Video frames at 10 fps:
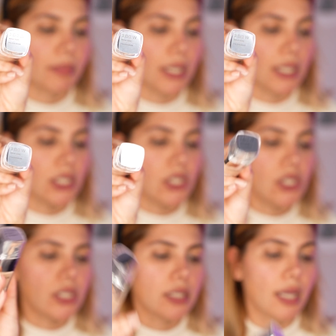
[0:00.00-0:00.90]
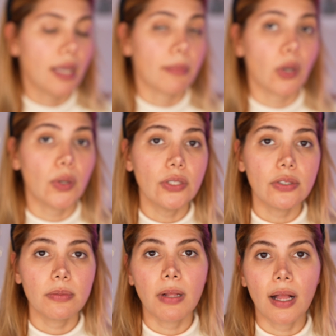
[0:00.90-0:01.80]
Beige. I'm going
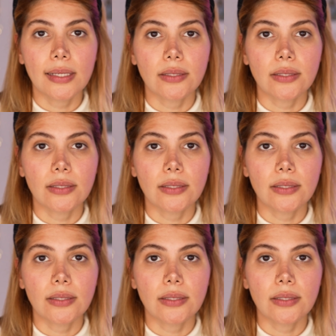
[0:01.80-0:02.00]
to apply